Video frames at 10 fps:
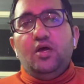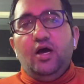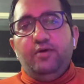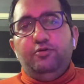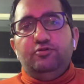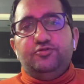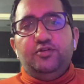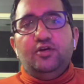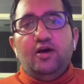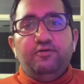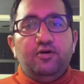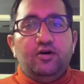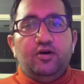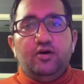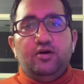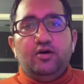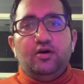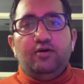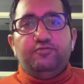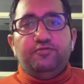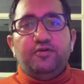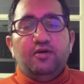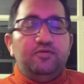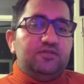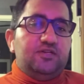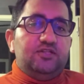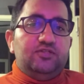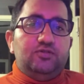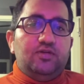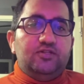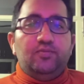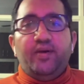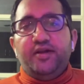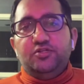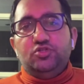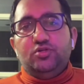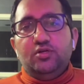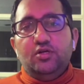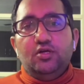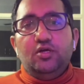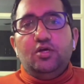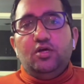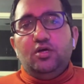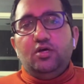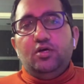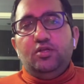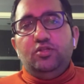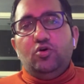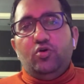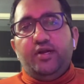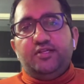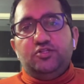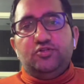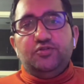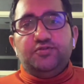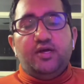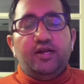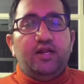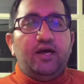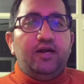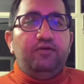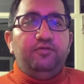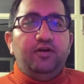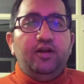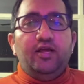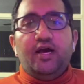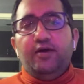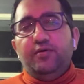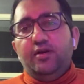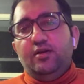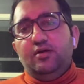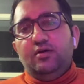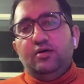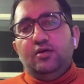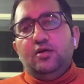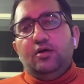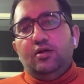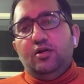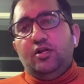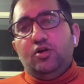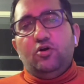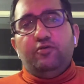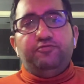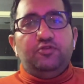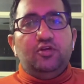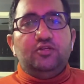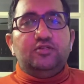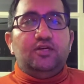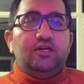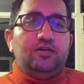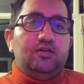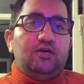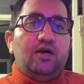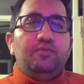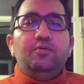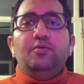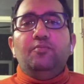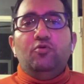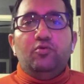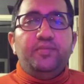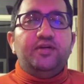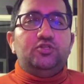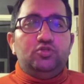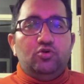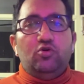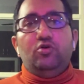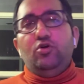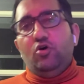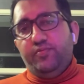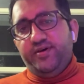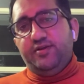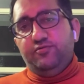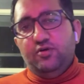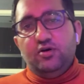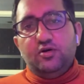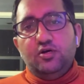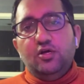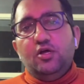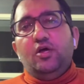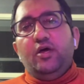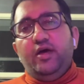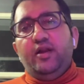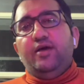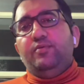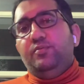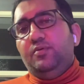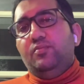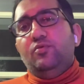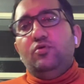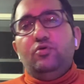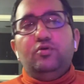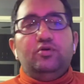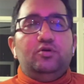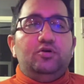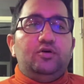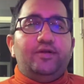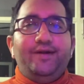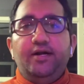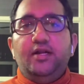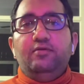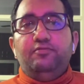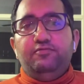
i want to see uh, uh after five years as a, as a manager uh, in the organizations and i definitely i will uh, learn a lot of things and i will be more mature on domain work and i will be more creative